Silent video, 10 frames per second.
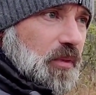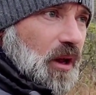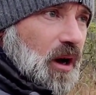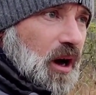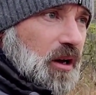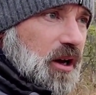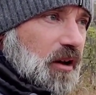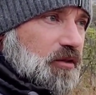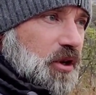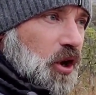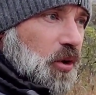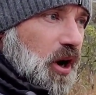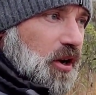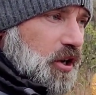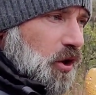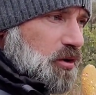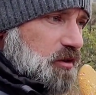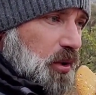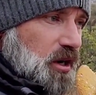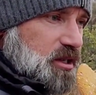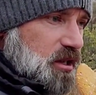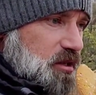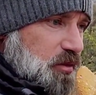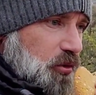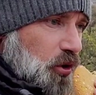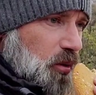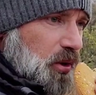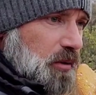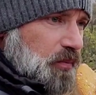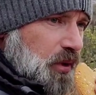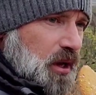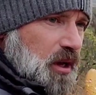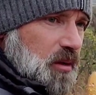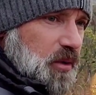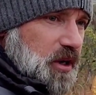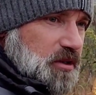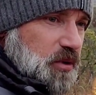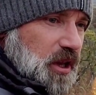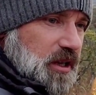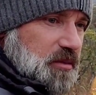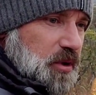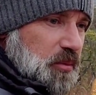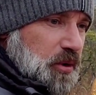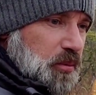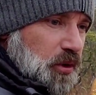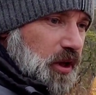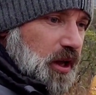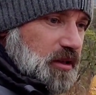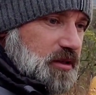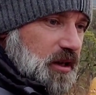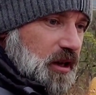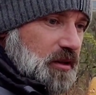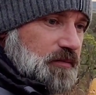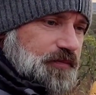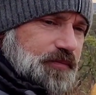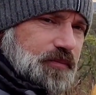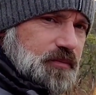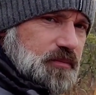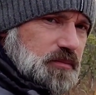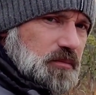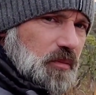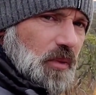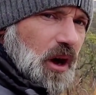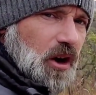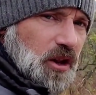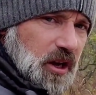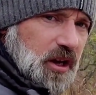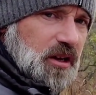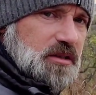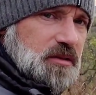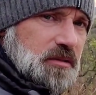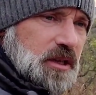not to coat our egos, I've probably said this before, but because we like to meet people that are like us.